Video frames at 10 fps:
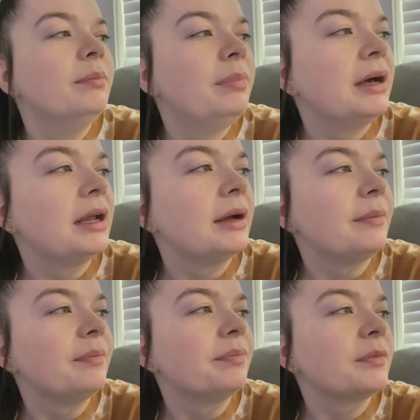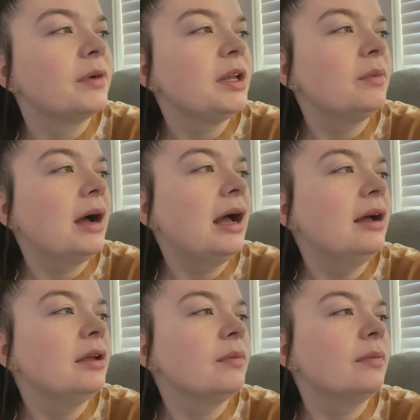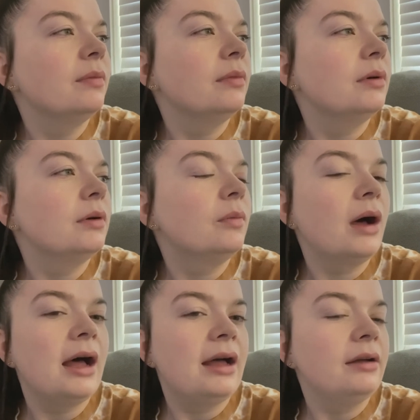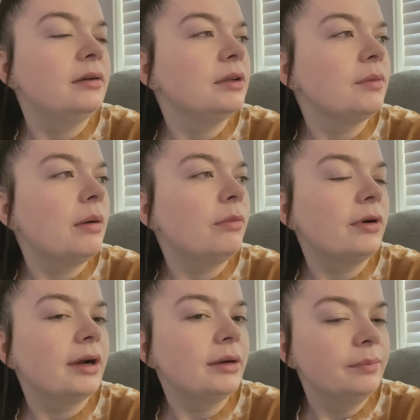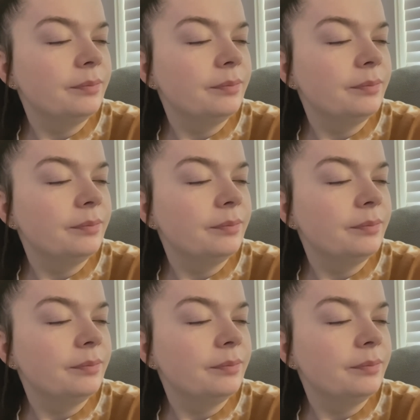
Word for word: But, um, what do you want? What? You want more?